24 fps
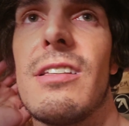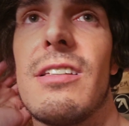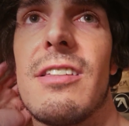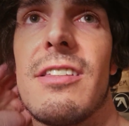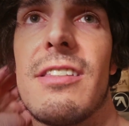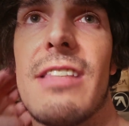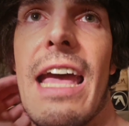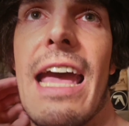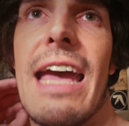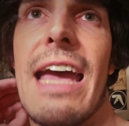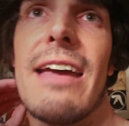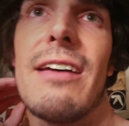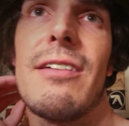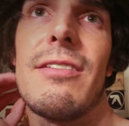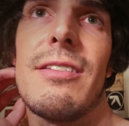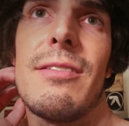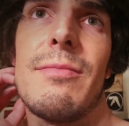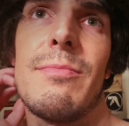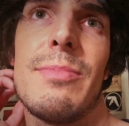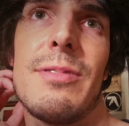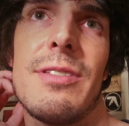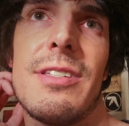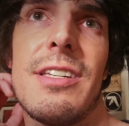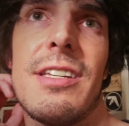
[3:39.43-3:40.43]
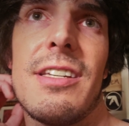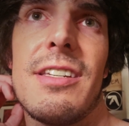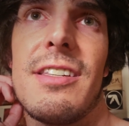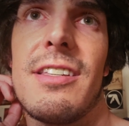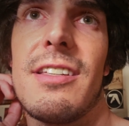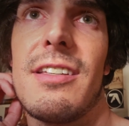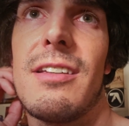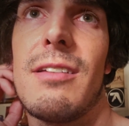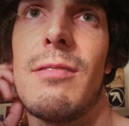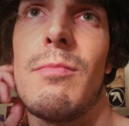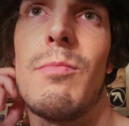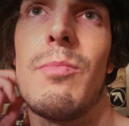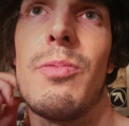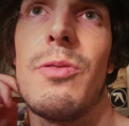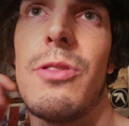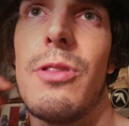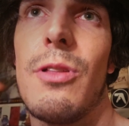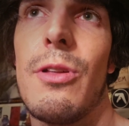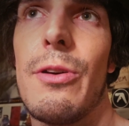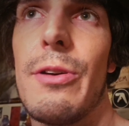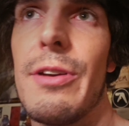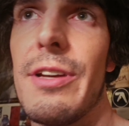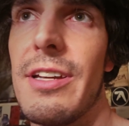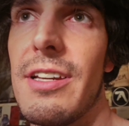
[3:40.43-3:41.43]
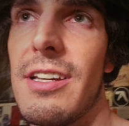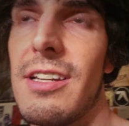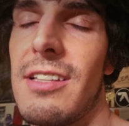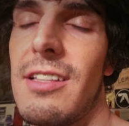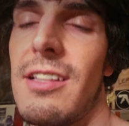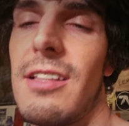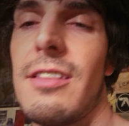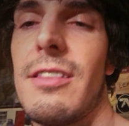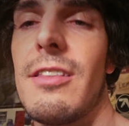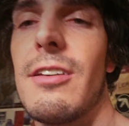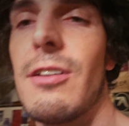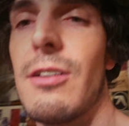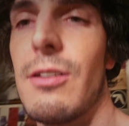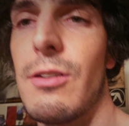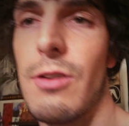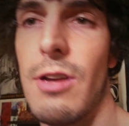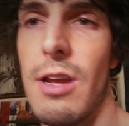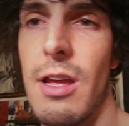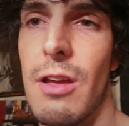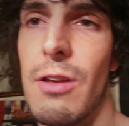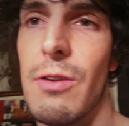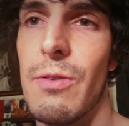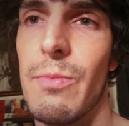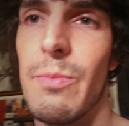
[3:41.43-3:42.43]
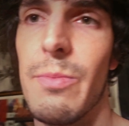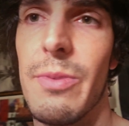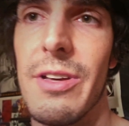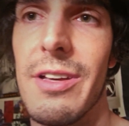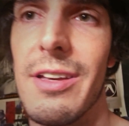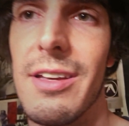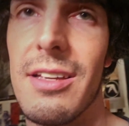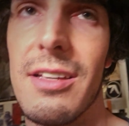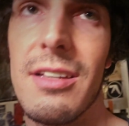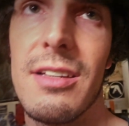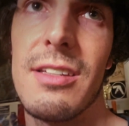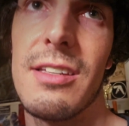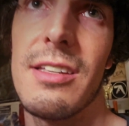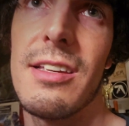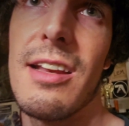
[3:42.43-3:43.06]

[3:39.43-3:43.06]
the style that Batista employed in the third round, but,